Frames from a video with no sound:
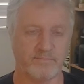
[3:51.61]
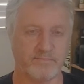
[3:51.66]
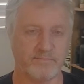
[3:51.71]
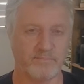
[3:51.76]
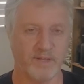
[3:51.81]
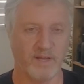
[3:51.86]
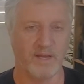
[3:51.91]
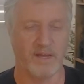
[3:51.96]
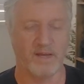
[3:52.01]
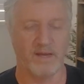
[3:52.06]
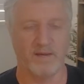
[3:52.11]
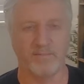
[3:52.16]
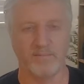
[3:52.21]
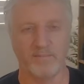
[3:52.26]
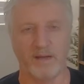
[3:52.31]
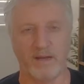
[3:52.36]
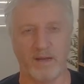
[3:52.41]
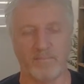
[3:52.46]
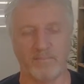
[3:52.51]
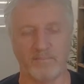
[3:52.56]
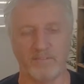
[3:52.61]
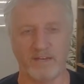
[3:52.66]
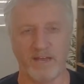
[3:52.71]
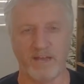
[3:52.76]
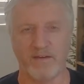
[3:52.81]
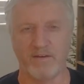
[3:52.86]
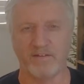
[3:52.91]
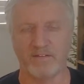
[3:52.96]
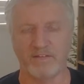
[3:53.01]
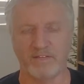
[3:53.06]
Up to
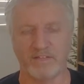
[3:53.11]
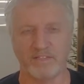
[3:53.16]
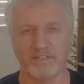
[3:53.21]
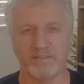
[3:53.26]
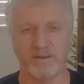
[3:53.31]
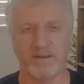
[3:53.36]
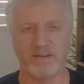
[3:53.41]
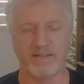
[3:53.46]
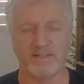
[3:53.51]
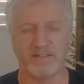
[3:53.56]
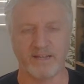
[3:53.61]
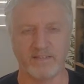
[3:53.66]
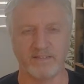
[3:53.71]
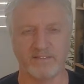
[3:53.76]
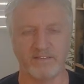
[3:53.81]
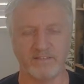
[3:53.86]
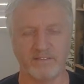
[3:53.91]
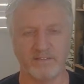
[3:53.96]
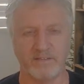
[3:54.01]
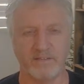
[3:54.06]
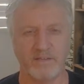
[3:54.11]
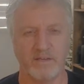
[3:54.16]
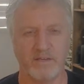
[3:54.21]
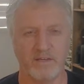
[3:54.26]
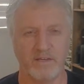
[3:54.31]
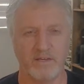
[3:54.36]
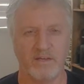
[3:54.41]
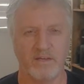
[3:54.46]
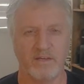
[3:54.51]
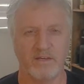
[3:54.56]
now, I think there's about a dozen
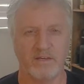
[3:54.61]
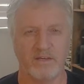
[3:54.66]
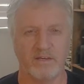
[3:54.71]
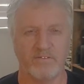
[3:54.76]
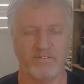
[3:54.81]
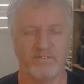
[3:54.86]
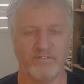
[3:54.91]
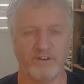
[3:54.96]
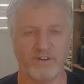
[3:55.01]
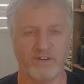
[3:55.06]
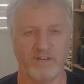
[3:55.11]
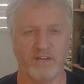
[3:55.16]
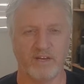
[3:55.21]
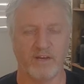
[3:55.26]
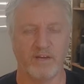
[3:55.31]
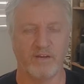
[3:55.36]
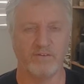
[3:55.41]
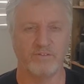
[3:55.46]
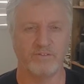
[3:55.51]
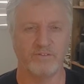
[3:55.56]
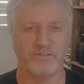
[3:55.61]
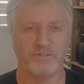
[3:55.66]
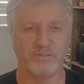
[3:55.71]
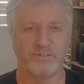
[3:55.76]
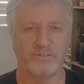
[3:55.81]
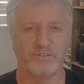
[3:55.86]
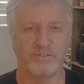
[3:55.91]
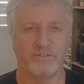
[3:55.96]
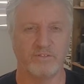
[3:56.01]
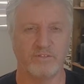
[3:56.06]

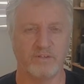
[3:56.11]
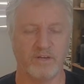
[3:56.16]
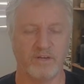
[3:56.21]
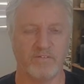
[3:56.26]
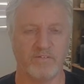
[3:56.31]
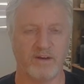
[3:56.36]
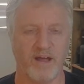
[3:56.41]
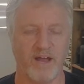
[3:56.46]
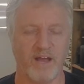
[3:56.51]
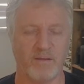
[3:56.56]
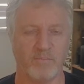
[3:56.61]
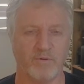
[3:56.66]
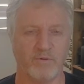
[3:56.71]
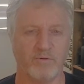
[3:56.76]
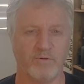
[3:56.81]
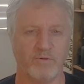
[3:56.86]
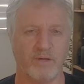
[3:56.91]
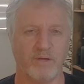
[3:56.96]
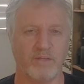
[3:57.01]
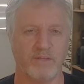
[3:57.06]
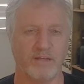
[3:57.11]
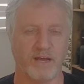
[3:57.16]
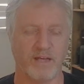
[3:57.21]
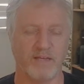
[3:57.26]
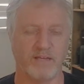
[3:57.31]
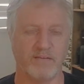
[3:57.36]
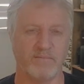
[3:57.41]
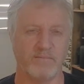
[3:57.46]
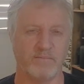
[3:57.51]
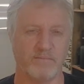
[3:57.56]
videos available, and
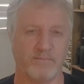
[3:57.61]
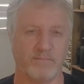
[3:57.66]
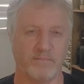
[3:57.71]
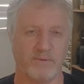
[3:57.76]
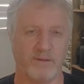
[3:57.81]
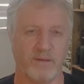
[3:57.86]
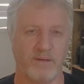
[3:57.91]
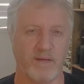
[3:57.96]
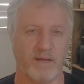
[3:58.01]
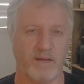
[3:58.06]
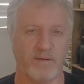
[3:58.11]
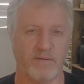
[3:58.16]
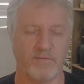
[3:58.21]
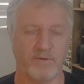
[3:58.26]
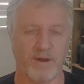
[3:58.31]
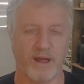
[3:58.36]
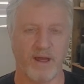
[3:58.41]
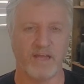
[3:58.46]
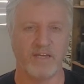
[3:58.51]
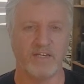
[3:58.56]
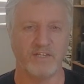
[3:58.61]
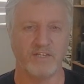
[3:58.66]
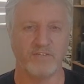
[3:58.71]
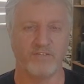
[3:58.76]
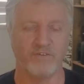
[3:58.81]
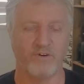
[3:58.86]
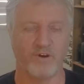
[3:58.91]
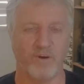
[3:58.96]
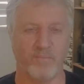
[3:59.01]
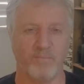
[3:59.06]
they range
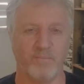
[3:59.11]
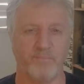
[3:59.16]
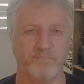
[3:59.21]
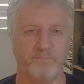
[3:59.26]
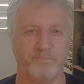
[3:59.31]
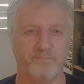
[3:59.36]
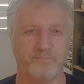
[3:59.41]
from